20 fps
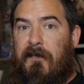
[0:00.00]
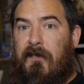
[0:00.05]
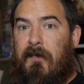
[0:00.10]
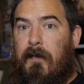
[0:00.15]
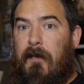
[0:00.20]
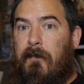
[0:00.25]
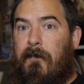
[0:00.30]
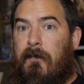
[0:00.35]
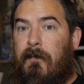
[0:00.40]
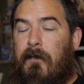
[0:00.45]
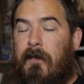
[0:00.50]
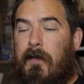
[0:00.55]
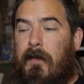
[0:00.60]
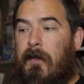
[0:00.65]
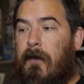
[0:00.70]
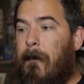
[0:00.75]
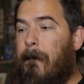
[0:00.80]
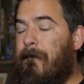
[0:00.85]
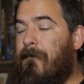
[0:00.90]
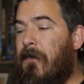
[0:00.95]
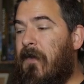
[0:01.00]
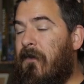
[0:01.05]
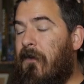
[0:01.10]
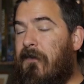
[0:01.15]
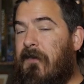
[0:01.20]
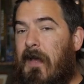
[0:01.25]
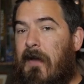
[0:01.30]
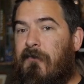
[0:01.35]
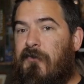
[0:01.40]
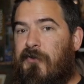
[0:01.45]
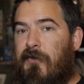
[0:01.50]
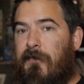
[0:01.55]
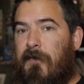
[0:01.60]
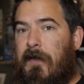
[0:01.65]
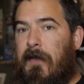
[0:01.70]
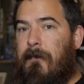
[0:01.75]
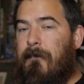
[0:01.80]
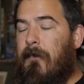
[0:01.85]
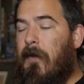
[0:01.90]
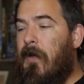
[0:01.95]
in the scavenger
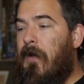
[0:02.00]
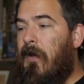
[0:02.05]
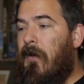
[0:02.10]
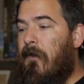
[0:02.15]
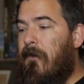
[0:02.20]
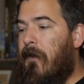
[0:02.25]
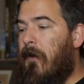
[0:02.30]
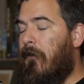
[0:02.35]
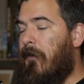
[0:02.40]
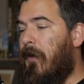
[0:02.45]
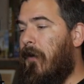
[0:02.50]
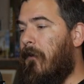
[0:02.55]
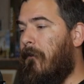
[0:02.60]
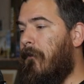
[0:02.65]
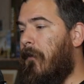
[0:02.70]
fleet that are here.